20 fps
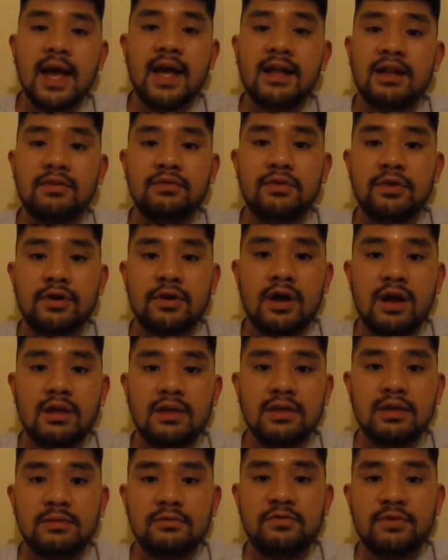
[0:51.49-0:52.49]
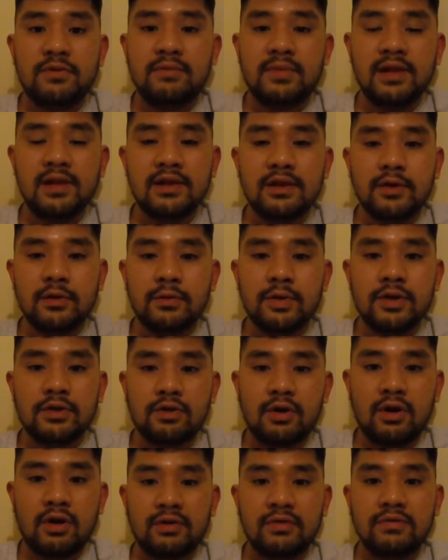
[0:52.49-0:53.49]
And if you're not familiar with
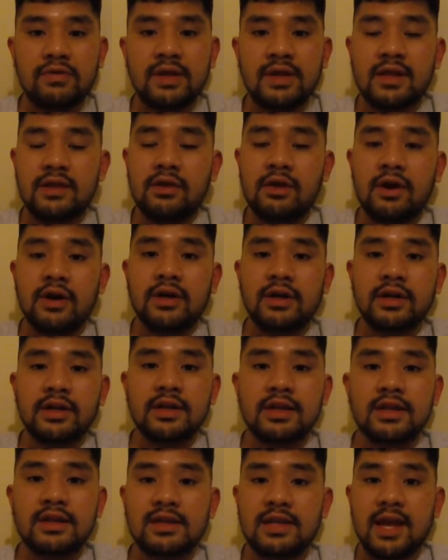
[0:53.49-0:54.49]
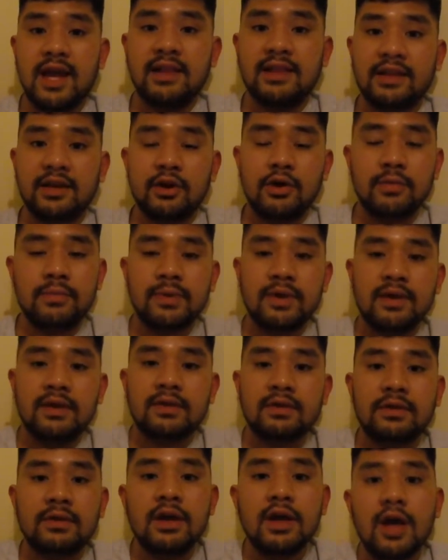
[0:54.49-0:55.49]
CrossFit in Ireland, the Celtic Cup
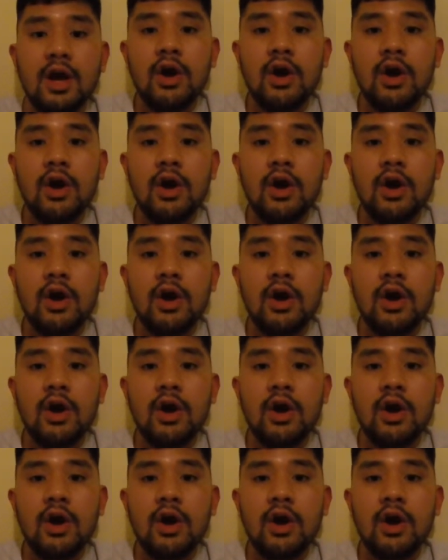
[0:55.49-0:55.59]
is